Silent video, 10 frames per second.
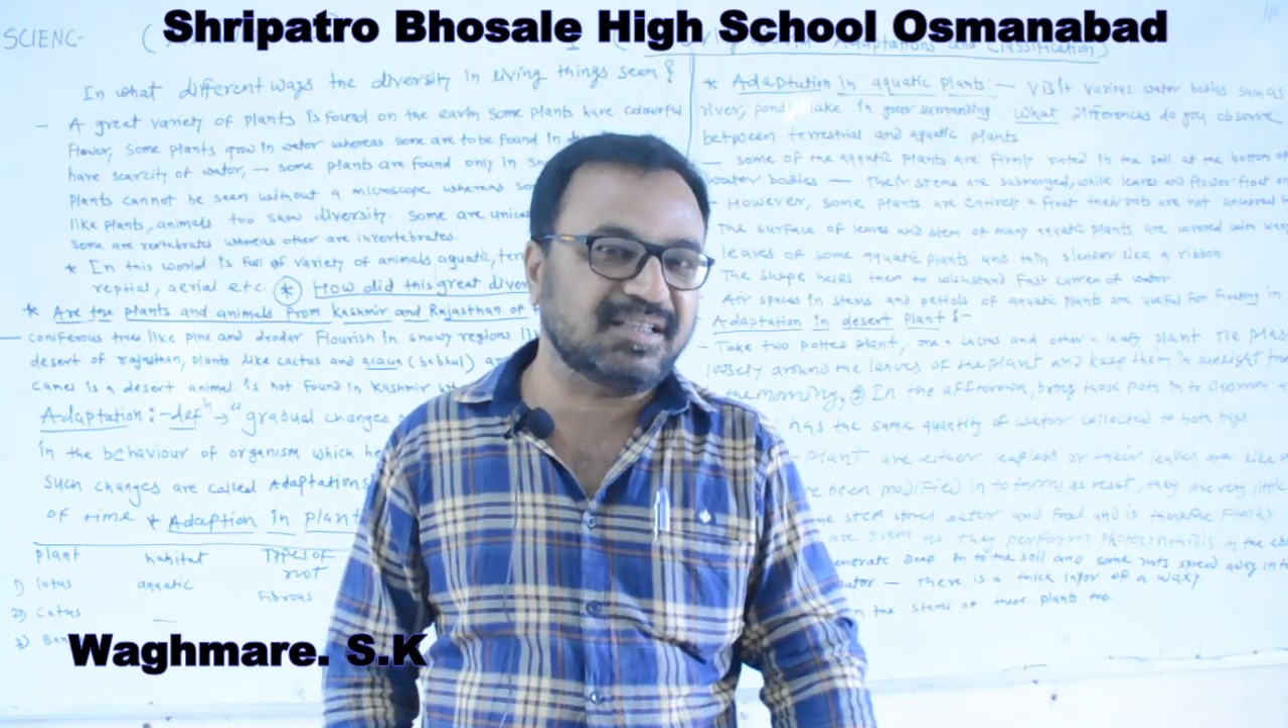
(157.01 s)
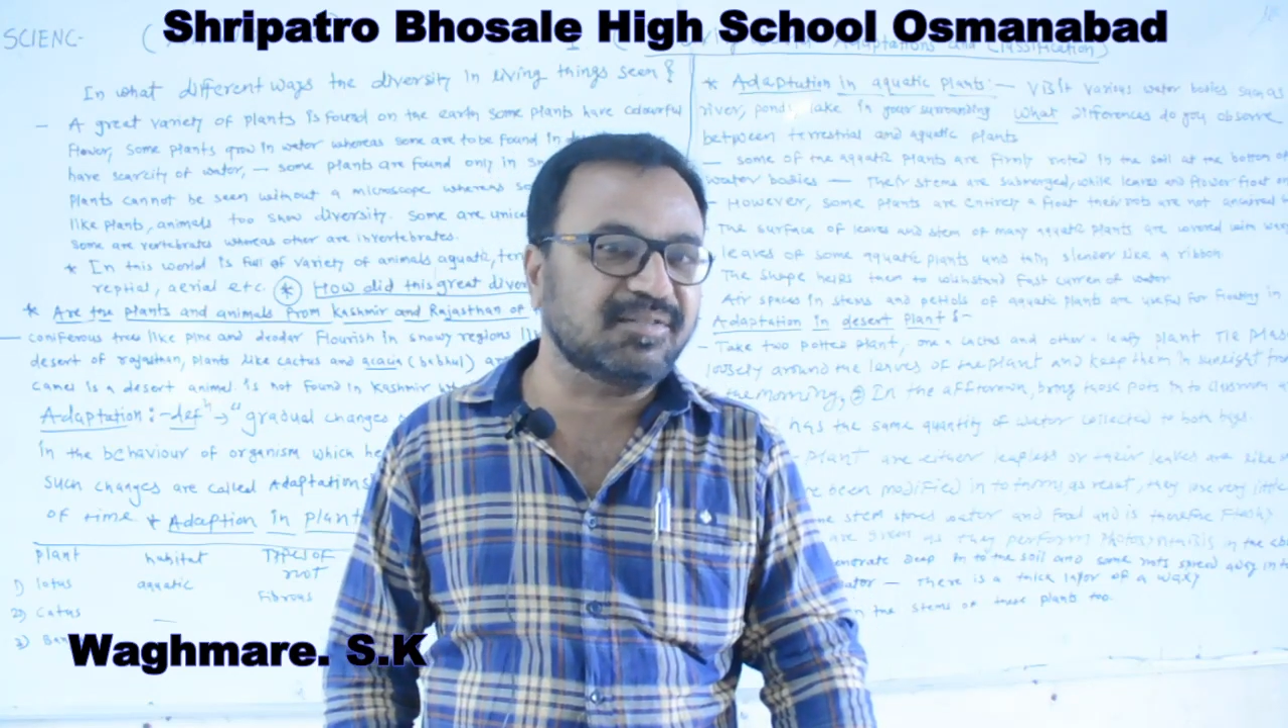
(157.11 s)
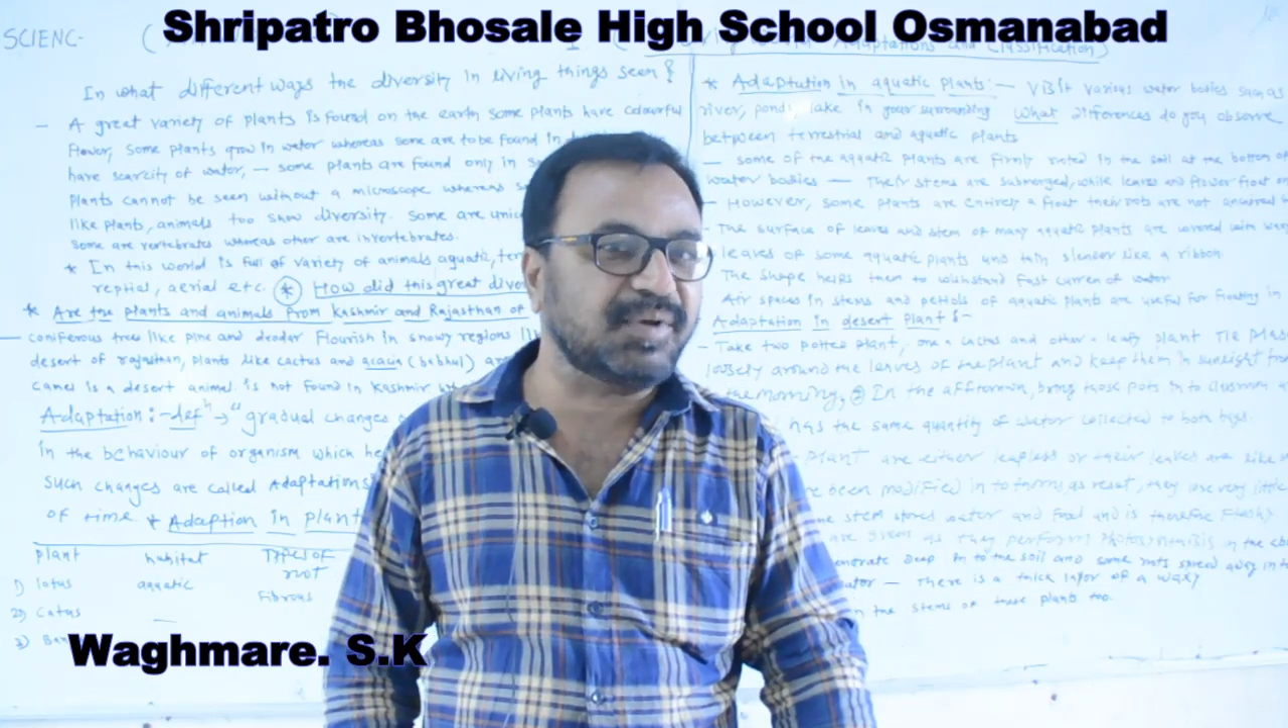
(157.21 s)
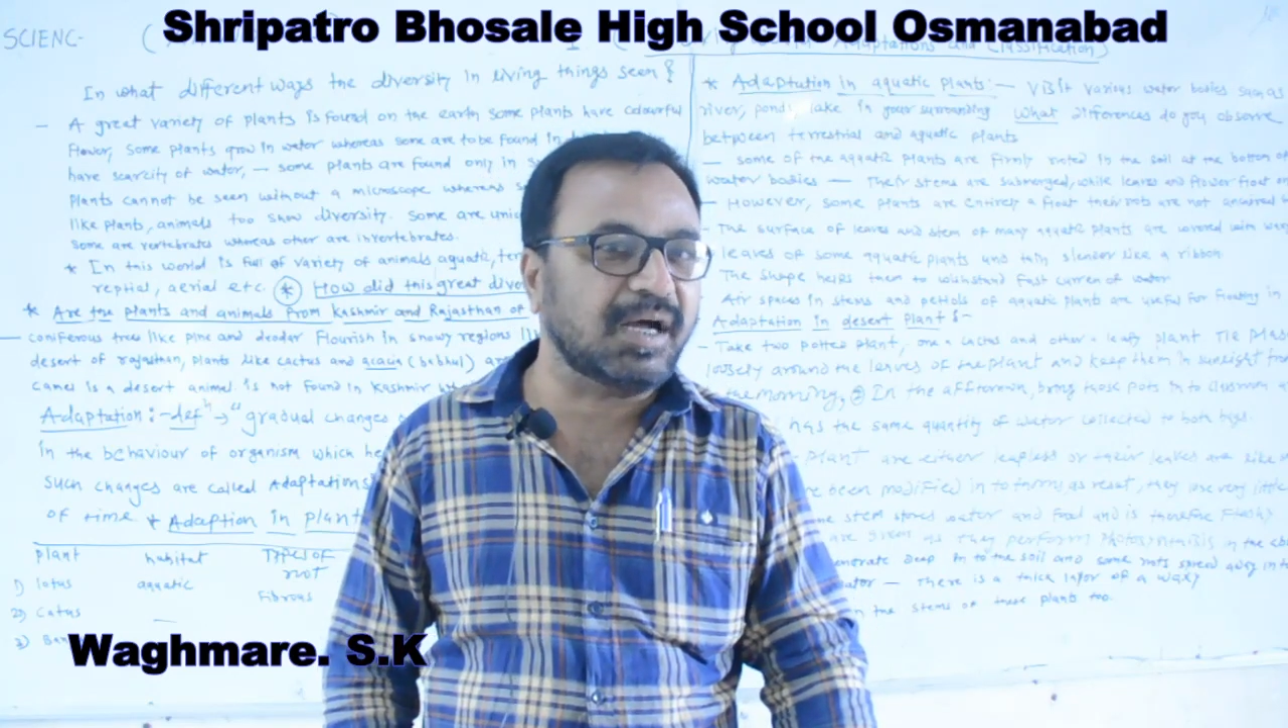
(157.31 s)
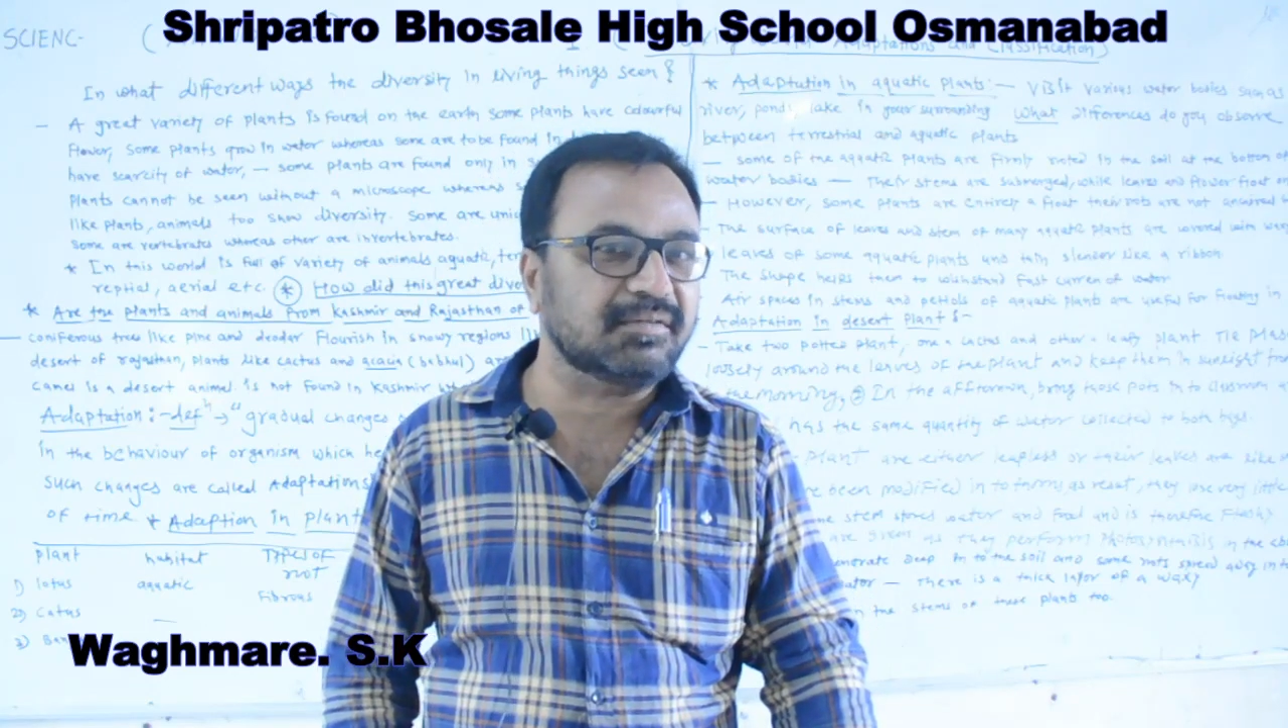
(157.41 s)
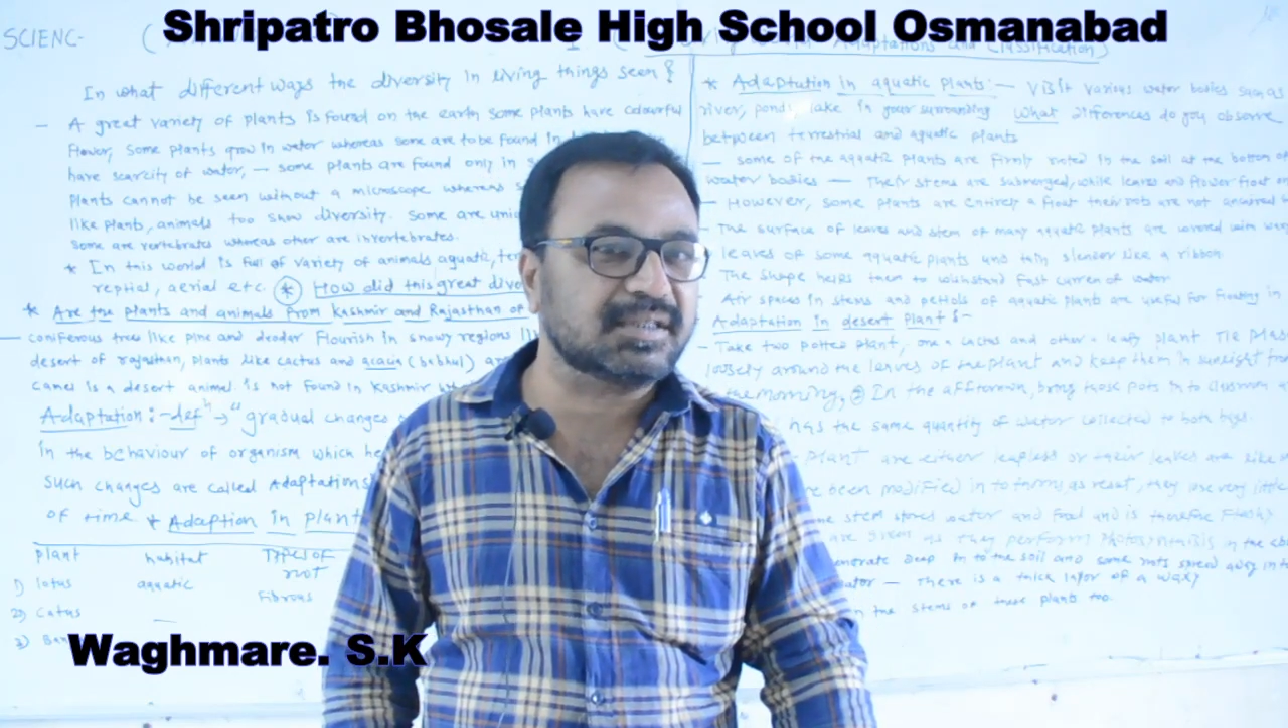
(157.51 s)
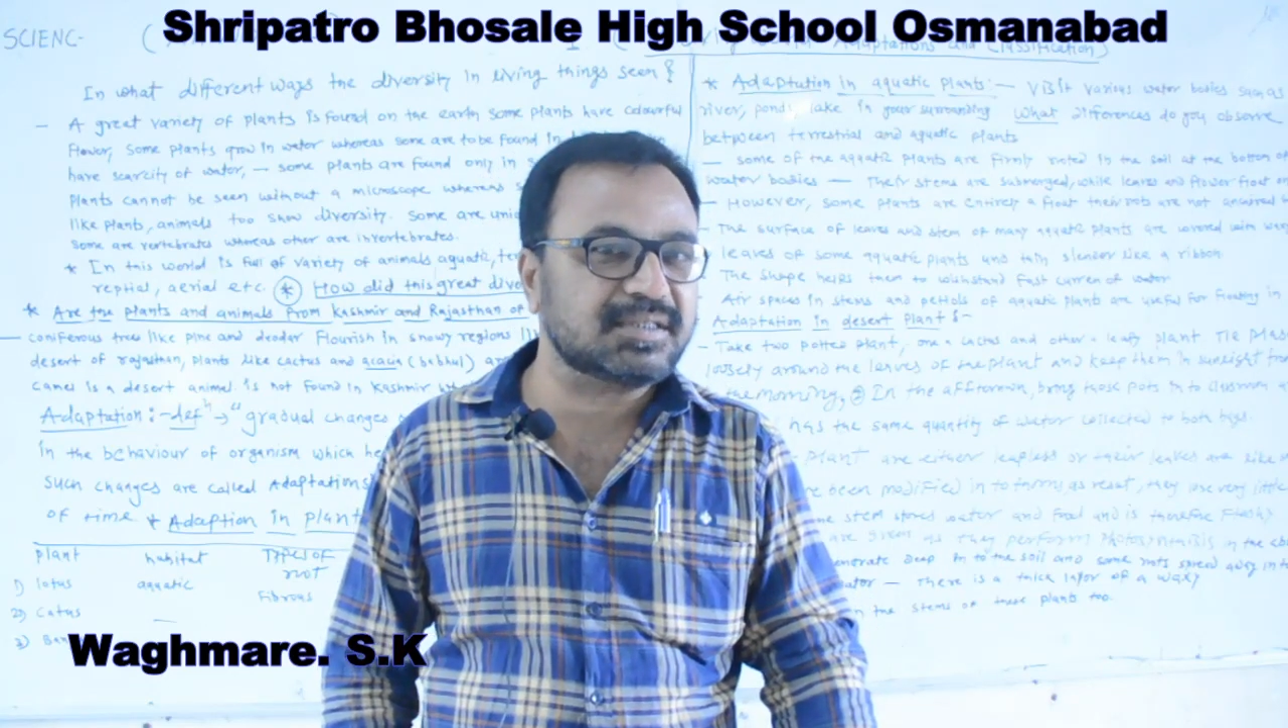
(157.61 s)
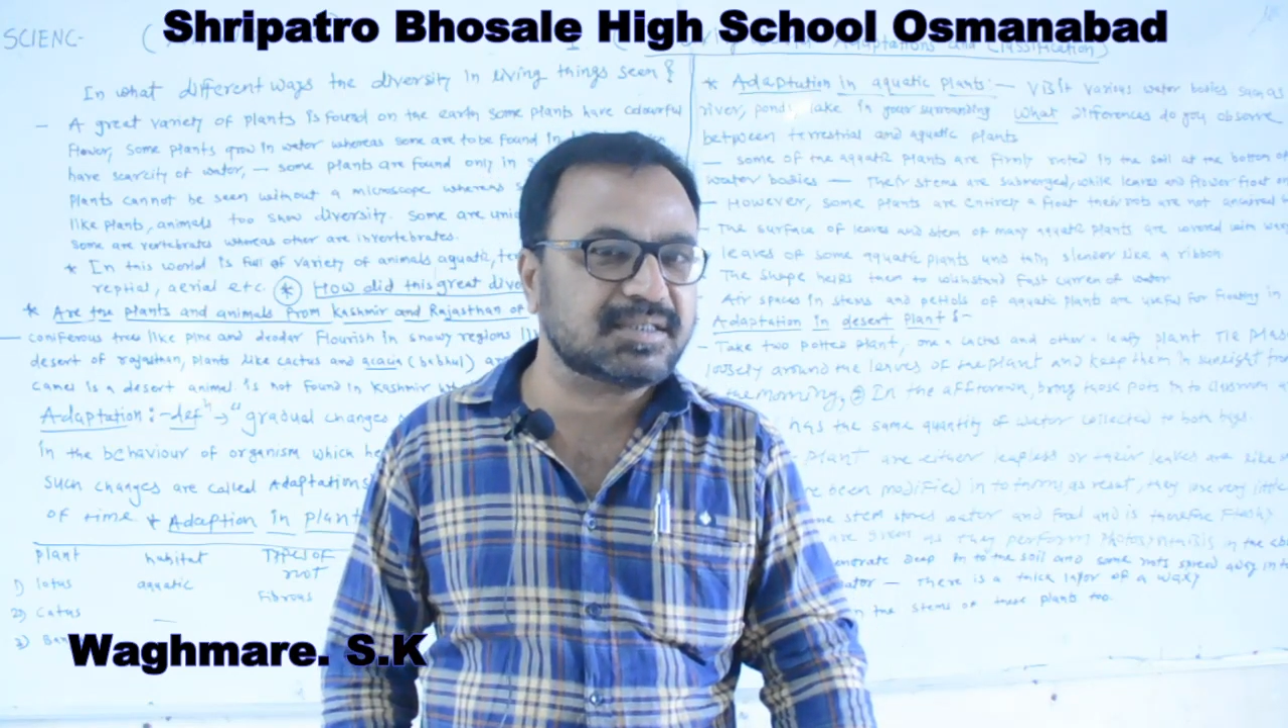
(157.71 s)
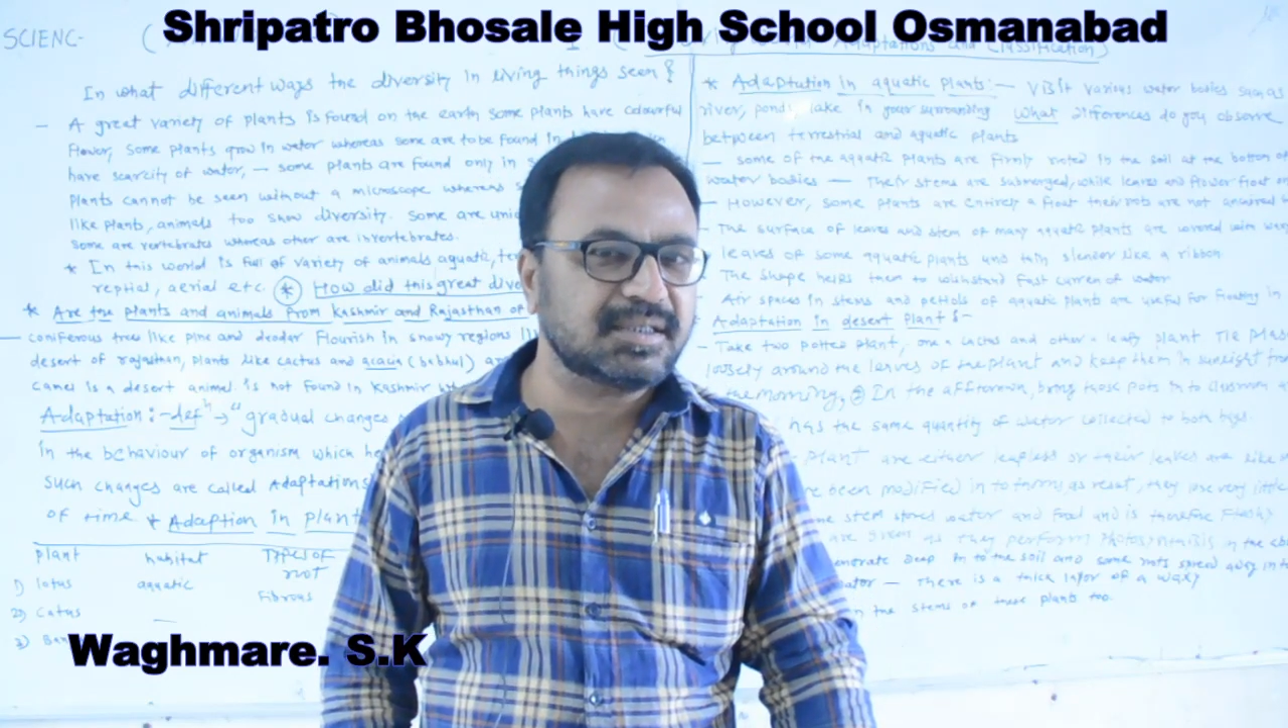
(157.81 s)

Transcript: the flowers.